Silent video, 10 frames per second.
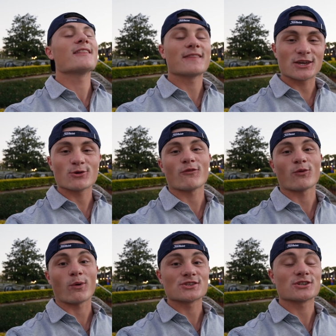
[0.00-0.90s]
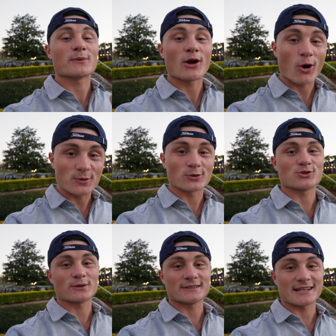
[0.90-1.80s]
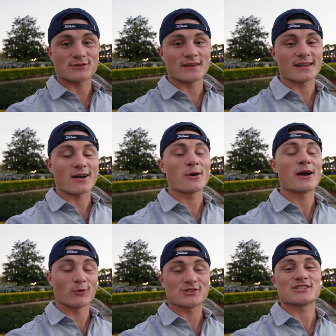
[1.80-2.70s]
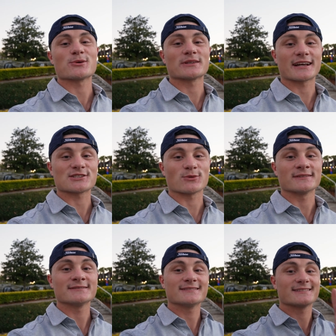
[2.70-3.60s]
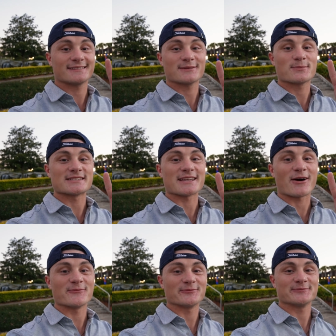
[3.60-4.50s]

thank you all for watching. We hope you enjoyed today's video, and we'll see you in the next one. Peace out.